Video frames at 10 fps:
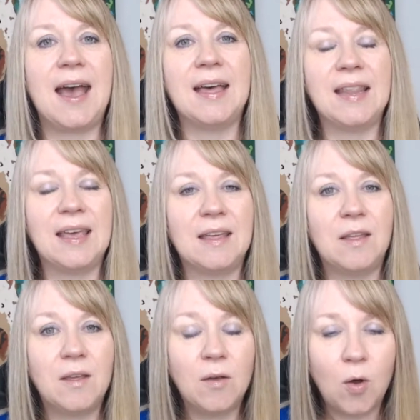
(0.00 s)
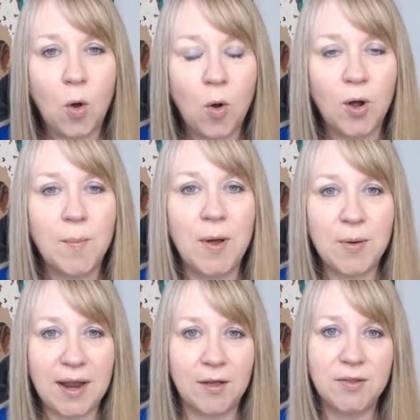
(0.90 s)
like hormone
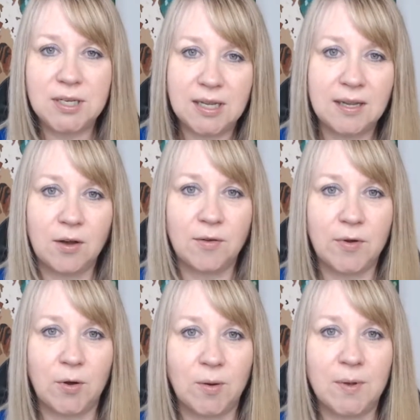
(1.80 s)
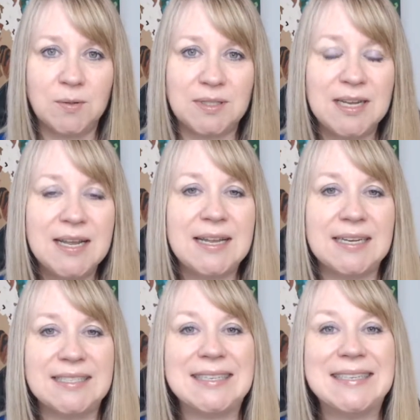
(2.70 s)
health, taking care of our hormones
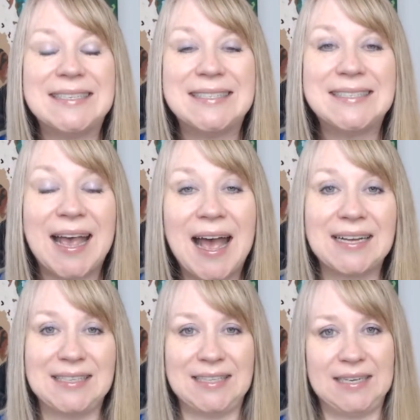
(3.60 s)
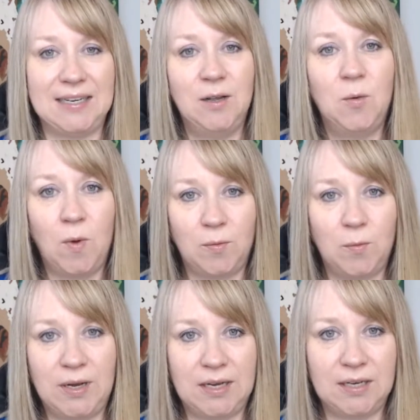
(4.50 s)
is exactly what
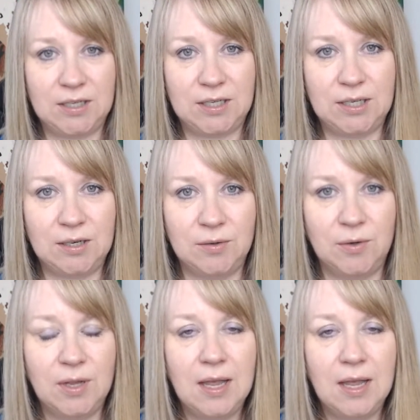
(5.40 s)
we need to do.